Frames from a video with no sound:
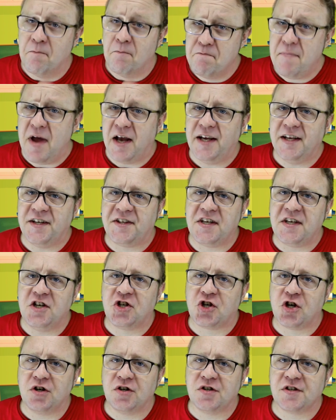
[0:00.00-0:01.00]
many
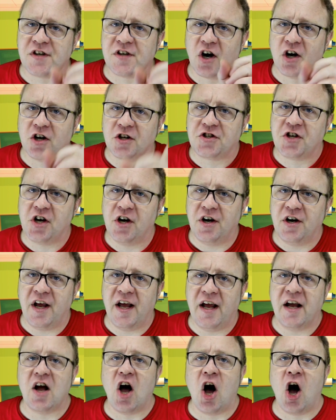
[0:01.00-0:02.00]
teachers are turning